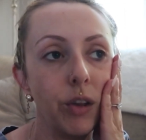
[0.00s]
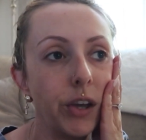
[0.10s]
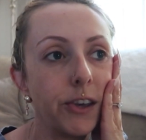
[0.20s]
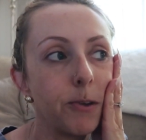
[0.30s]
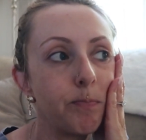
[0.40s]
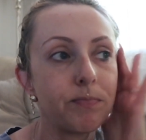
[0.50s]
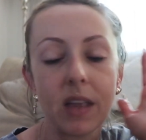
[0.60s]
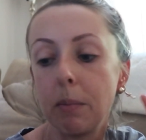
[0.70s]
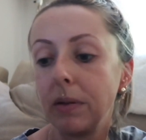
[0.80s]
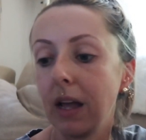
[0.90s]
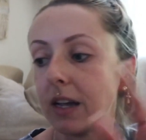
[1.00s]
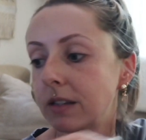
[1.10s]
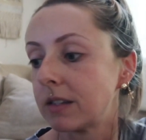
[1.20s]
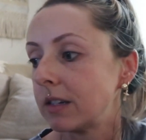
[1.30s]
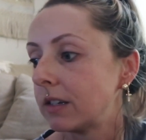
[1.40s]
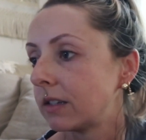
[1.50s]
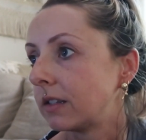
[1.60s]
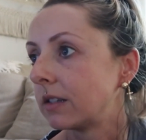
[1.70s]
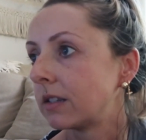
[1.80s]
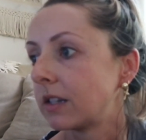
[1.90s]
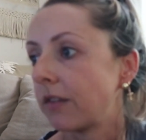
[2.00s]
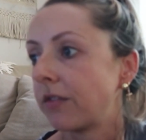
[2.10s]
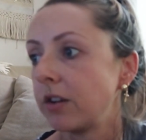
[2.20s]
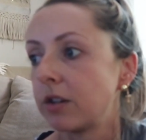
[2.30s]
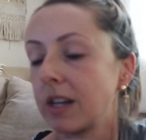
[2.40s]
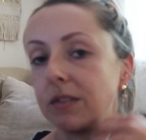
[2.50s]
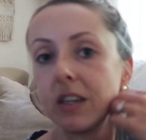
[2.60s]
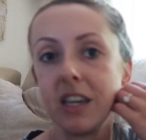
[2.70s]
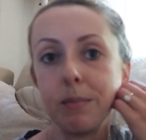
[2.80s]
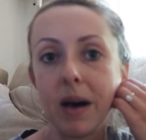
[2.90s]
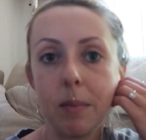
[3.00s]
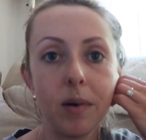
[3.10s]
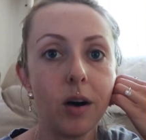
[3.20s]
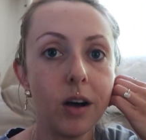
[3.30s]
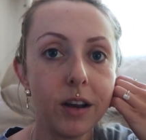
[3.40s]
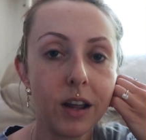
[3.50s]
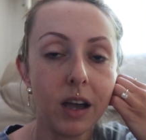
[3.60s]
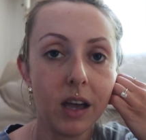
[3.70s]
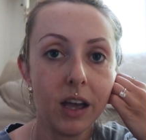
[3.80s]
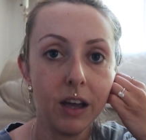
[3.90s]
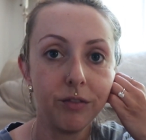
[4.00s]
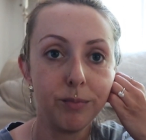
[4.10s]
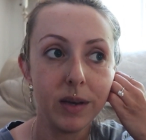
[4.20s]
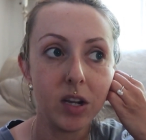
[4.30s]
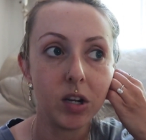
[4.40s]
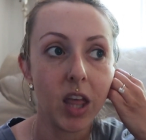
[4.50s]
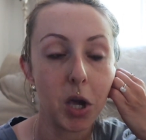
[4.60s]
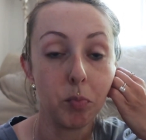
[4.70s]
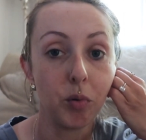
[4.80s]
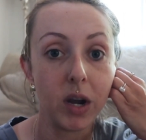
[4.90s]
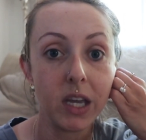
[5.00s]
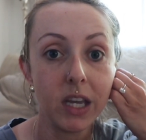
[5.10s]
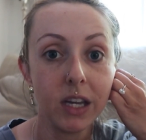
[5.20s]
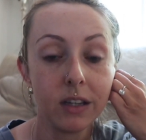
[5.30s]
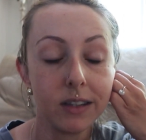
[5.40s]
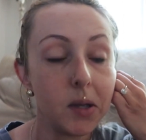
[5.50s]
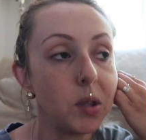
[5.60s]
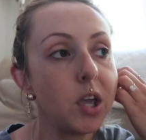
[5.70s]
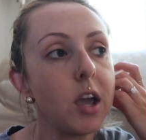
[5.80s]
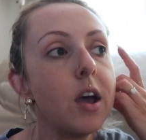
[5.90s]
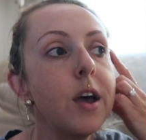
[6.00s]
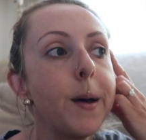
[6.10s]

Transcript: like appliances and stuff that you just have to keep up on have been like breaking lately.